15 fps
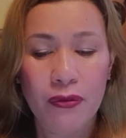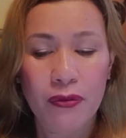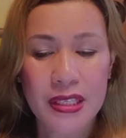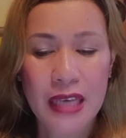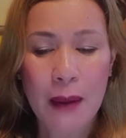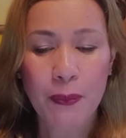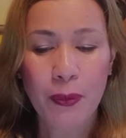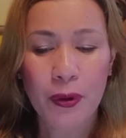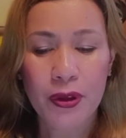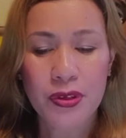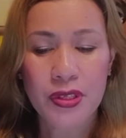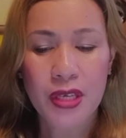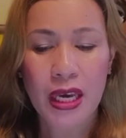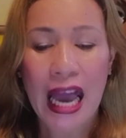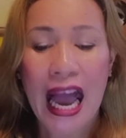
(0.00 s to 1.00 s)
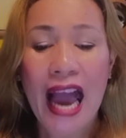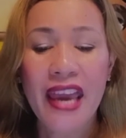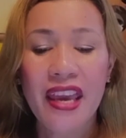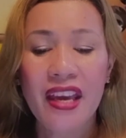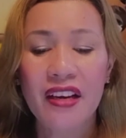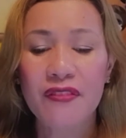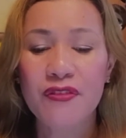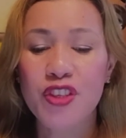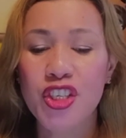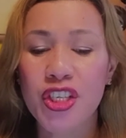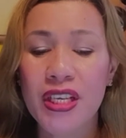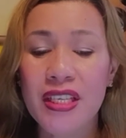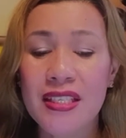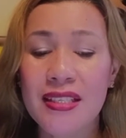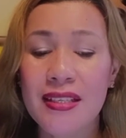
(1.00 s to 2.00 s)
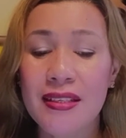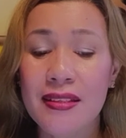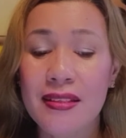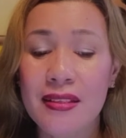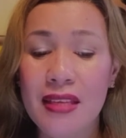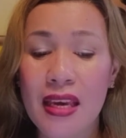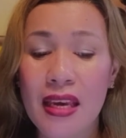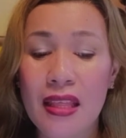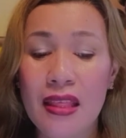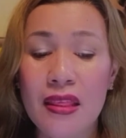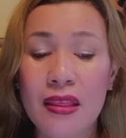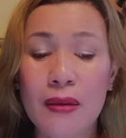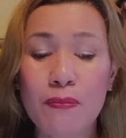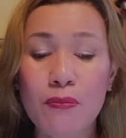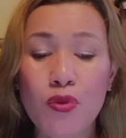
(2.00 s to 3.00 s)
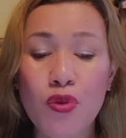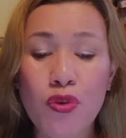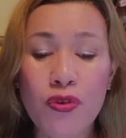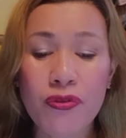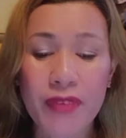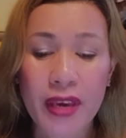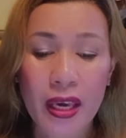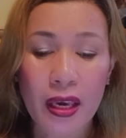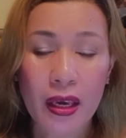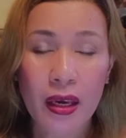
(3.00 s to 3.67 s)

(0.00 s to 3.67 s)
for example, you say, I have just seen the movie.